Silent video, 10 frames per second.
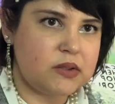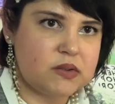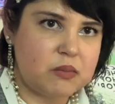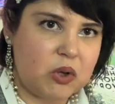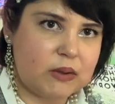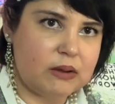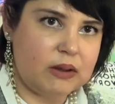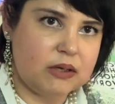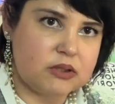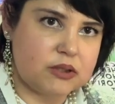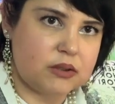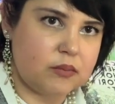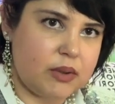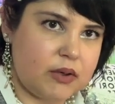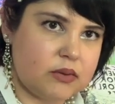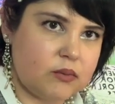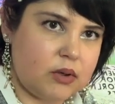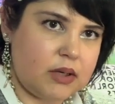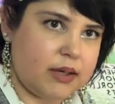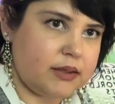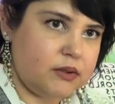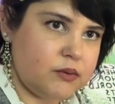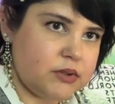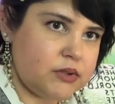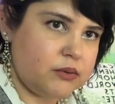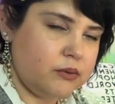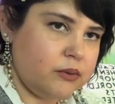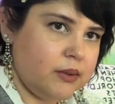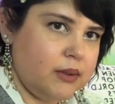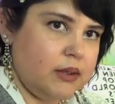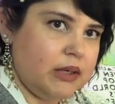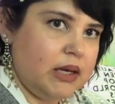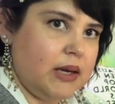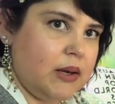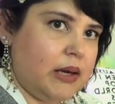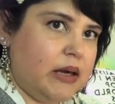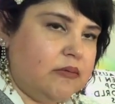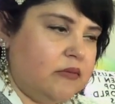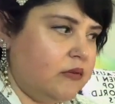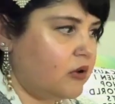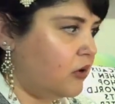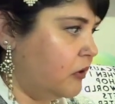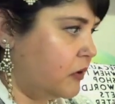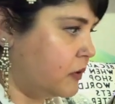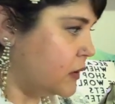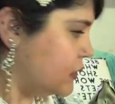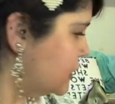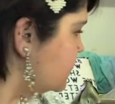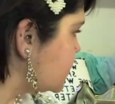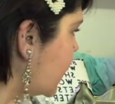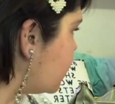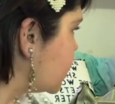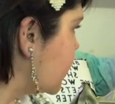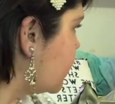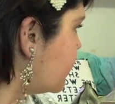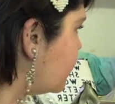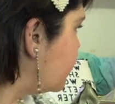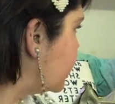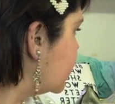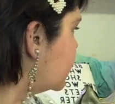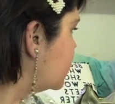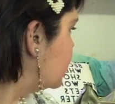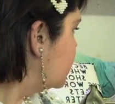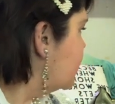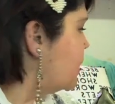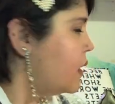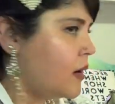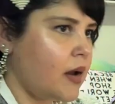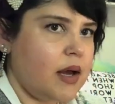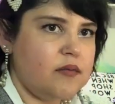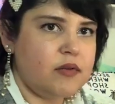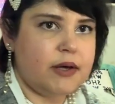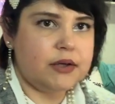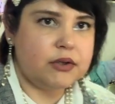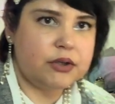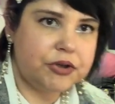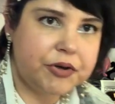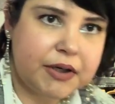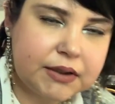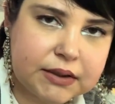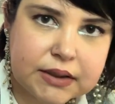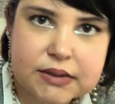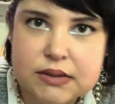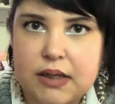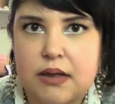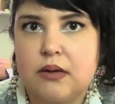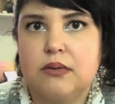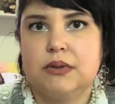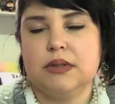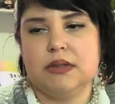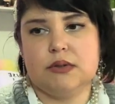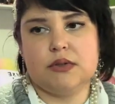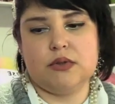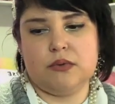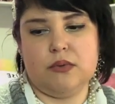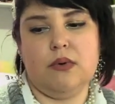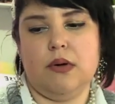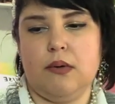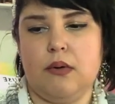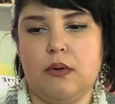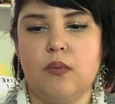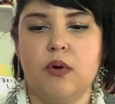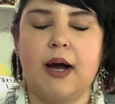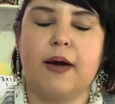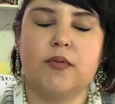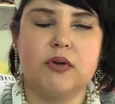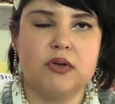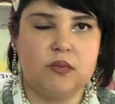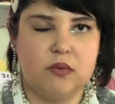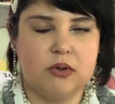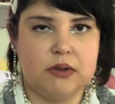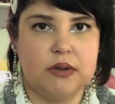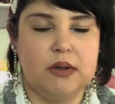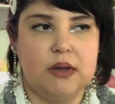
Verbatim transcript: a small collection compared to what I used to have a long time ago, but I've like curated these down into what I really want.